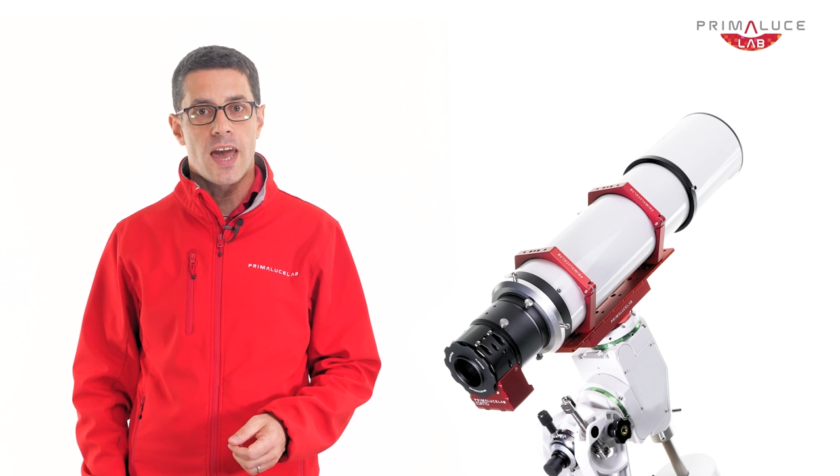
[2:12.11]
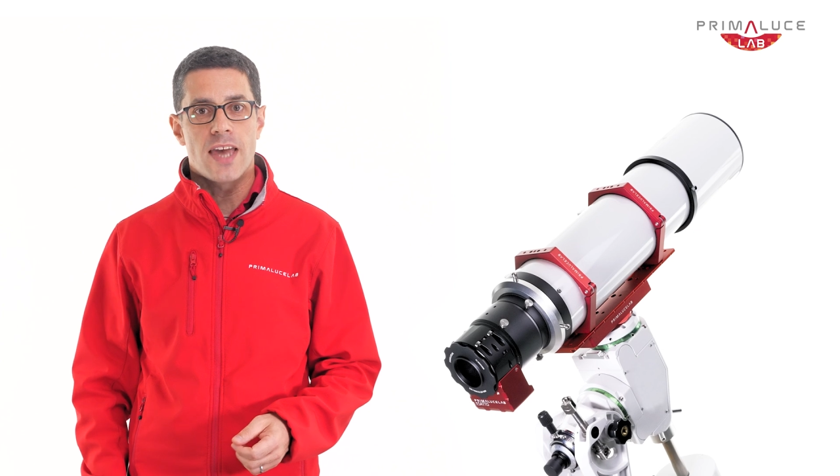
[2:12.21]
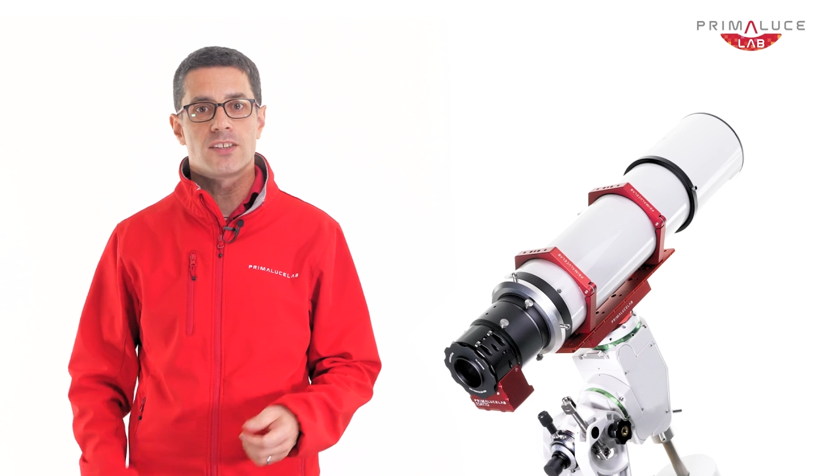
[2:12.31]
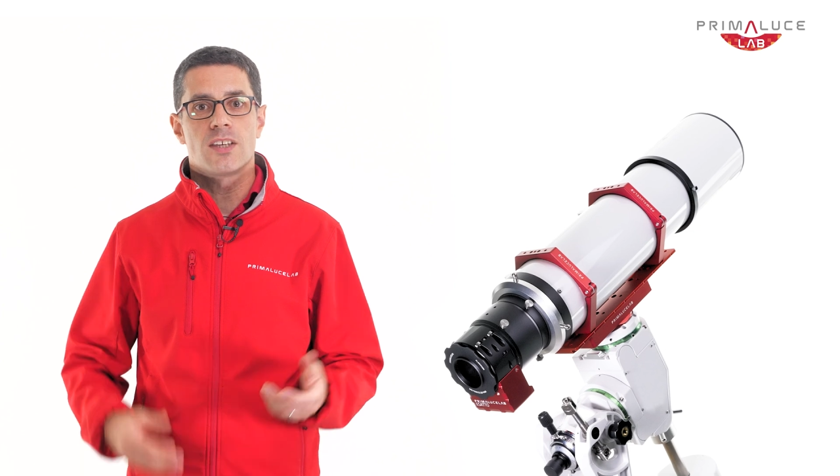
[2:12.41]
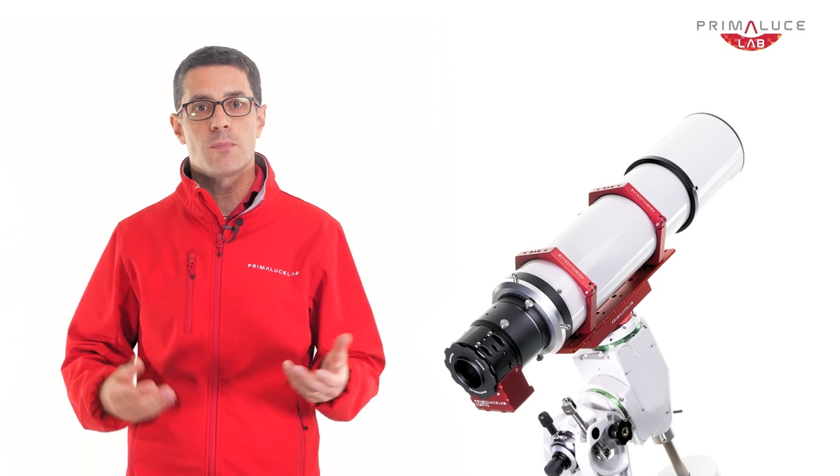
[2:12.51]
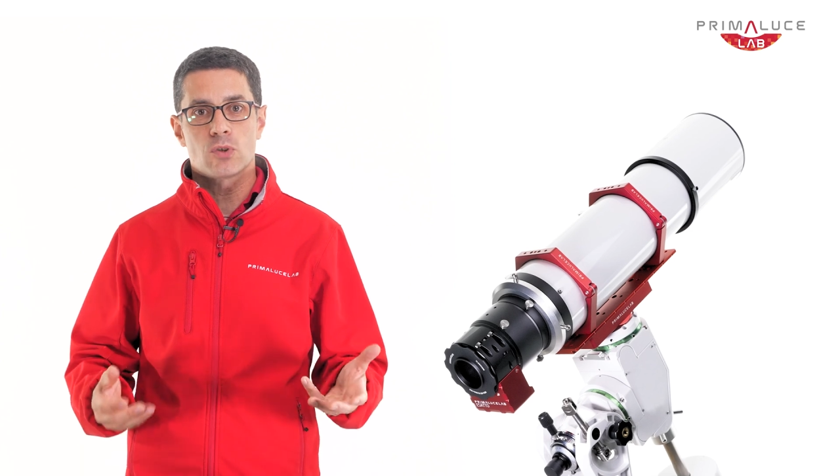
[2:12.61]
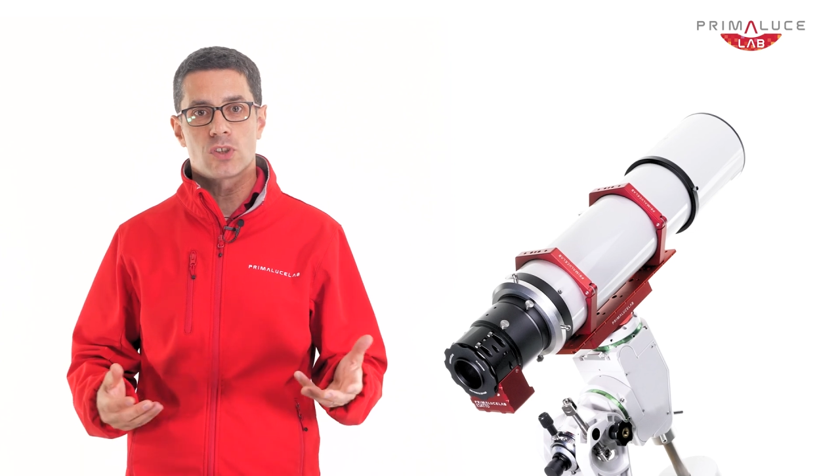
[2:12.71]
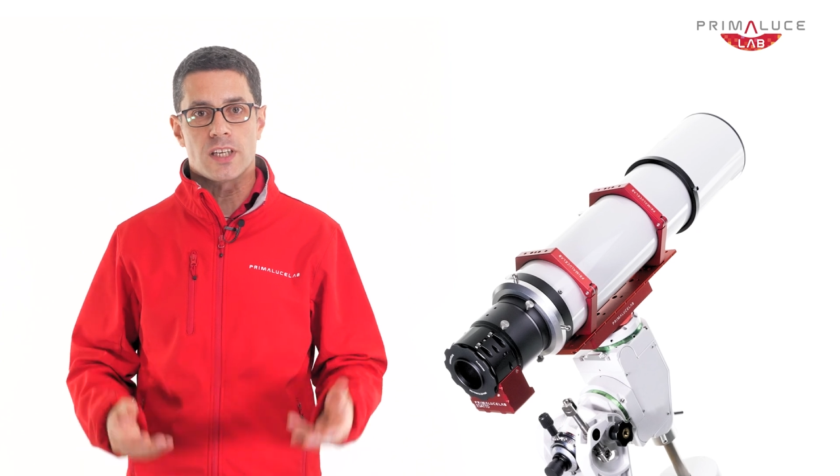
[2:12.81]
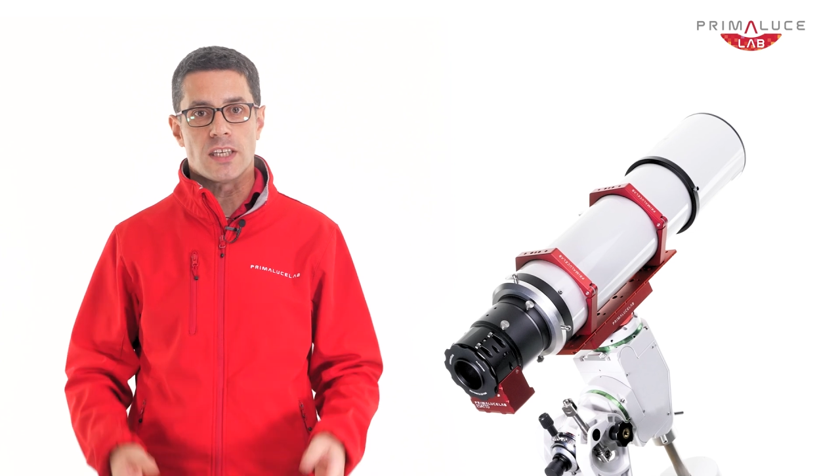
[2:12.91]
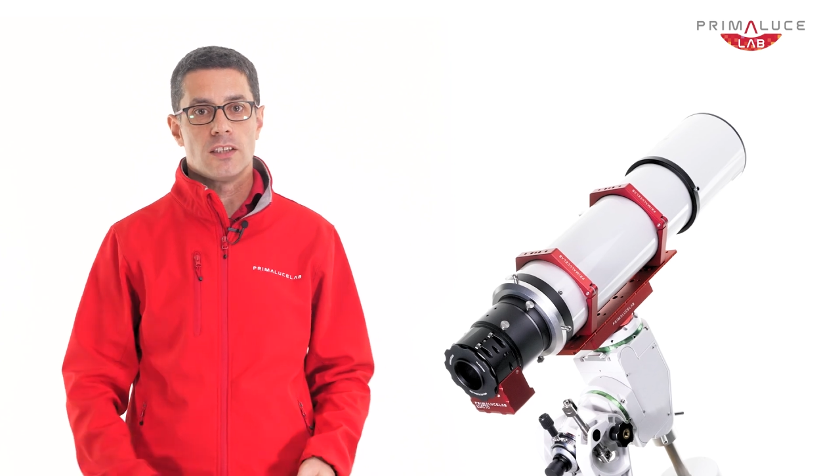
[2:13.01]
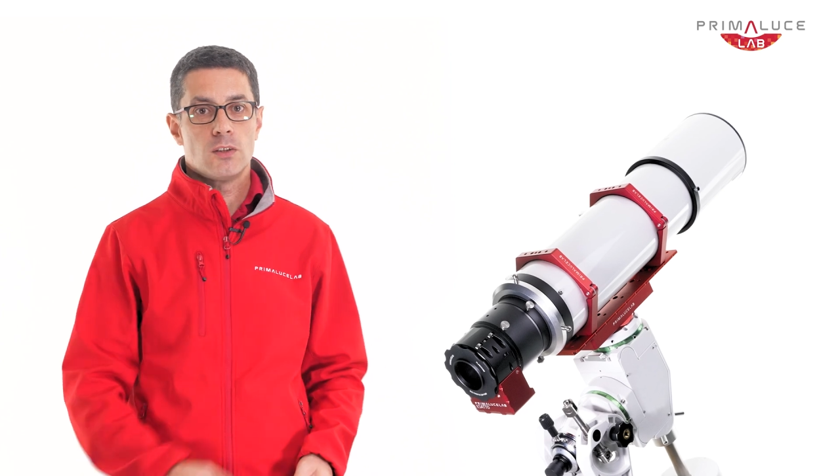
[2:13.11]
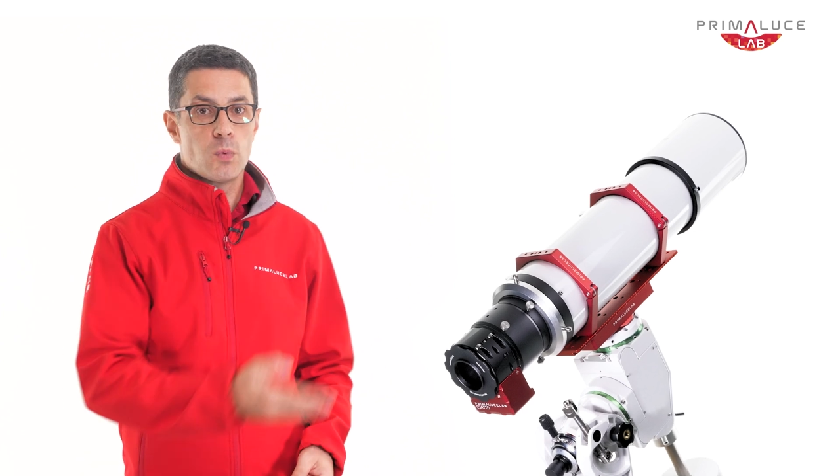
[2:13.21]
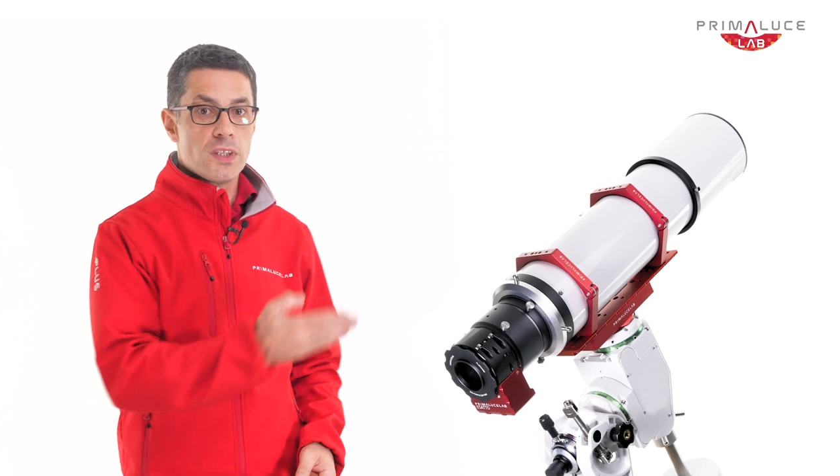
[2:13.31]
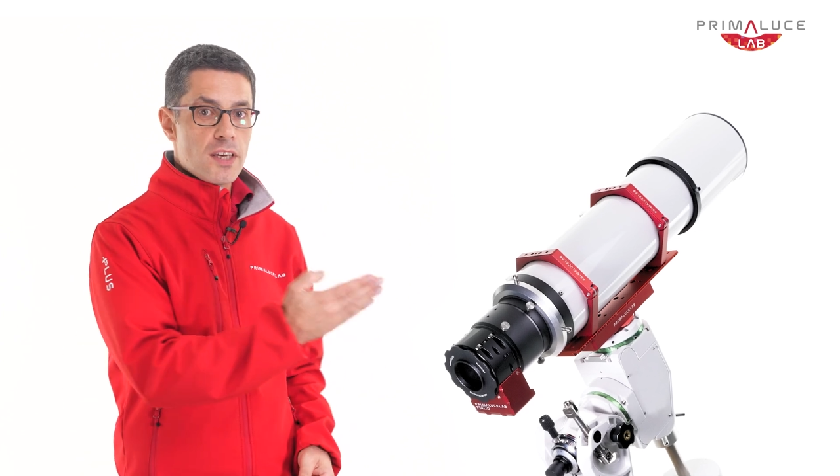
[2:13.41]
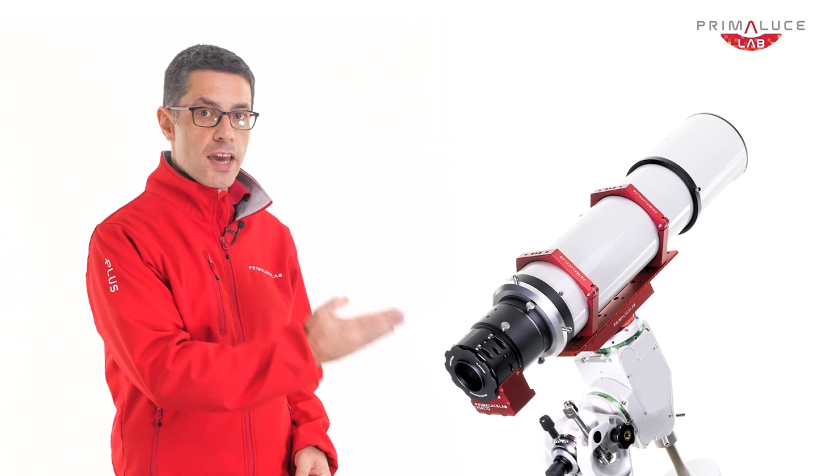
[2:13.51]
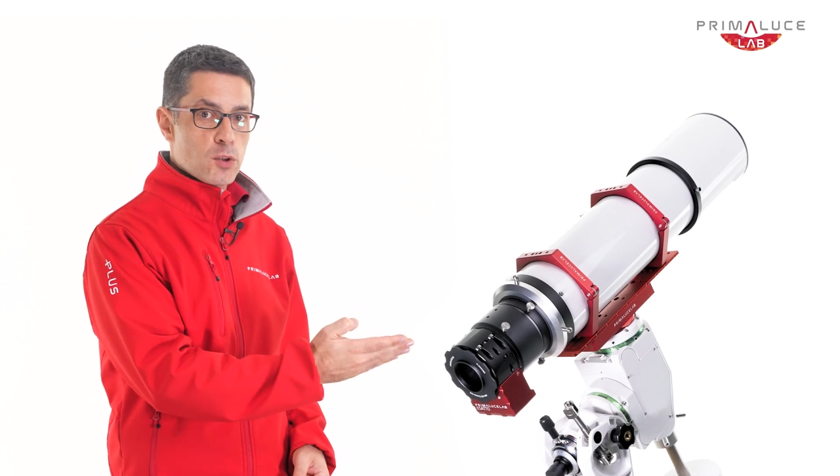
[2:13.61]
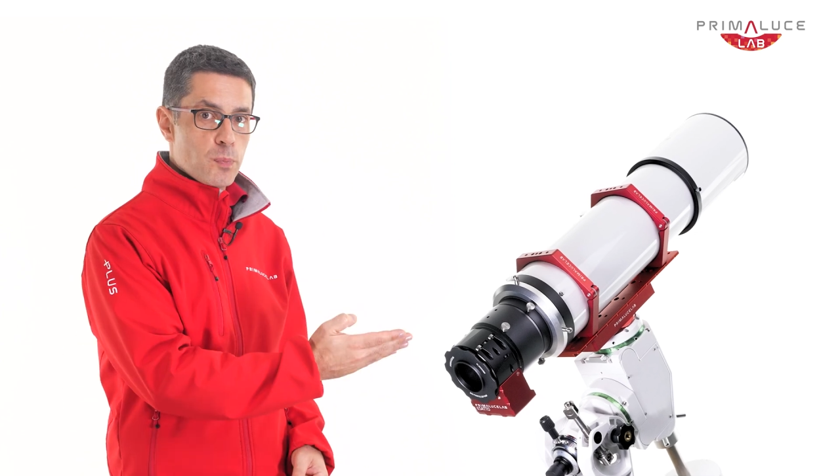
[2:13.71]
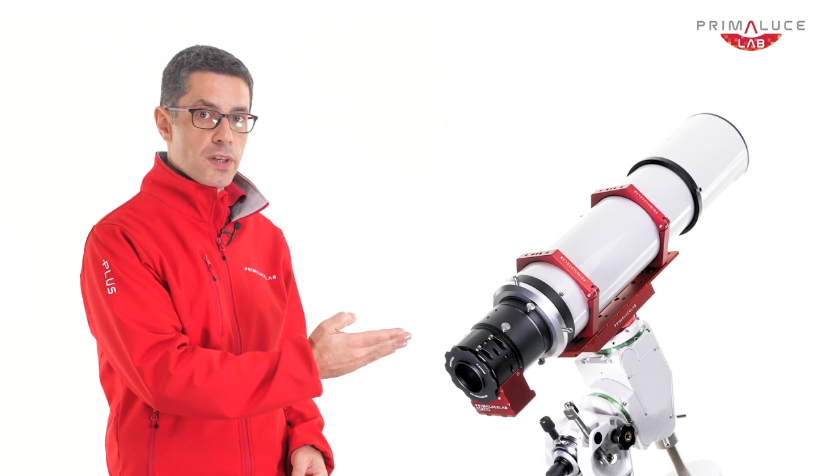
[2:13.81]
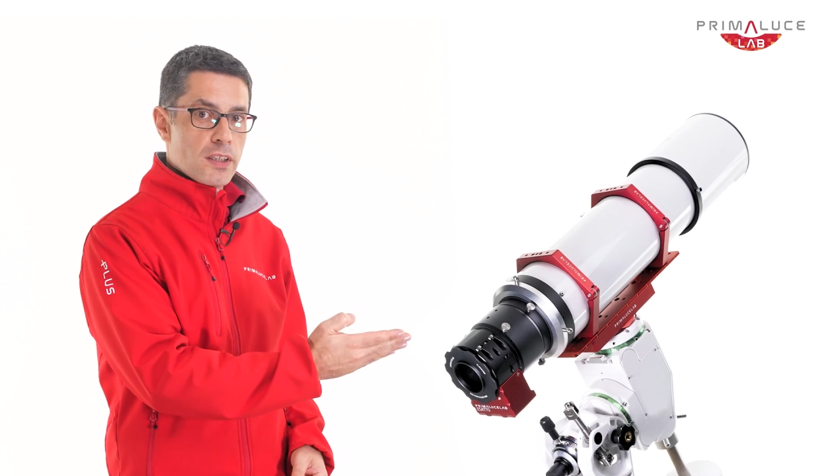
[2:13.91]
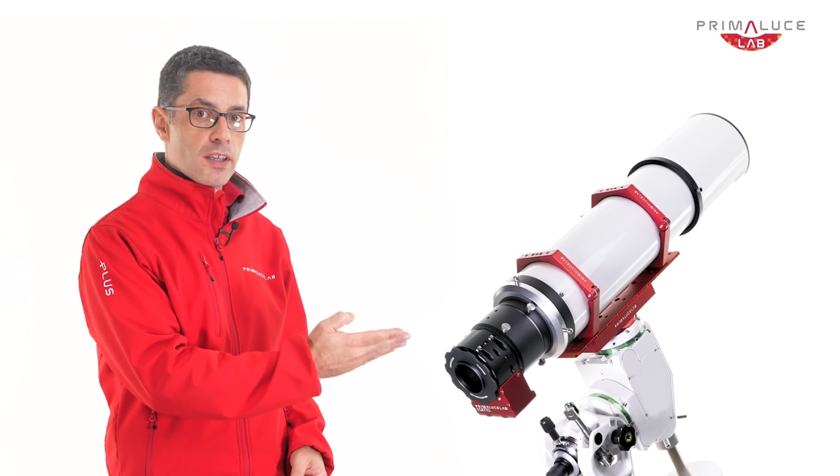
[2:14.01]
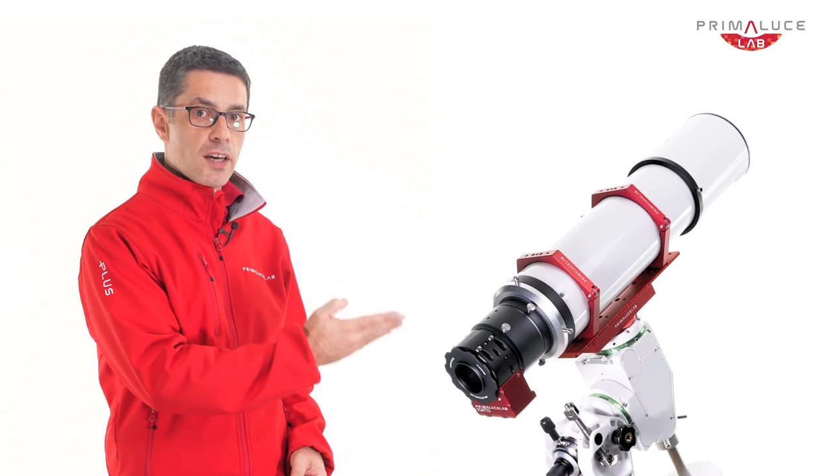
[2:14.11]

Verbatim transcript: as demonstrated with the Esprit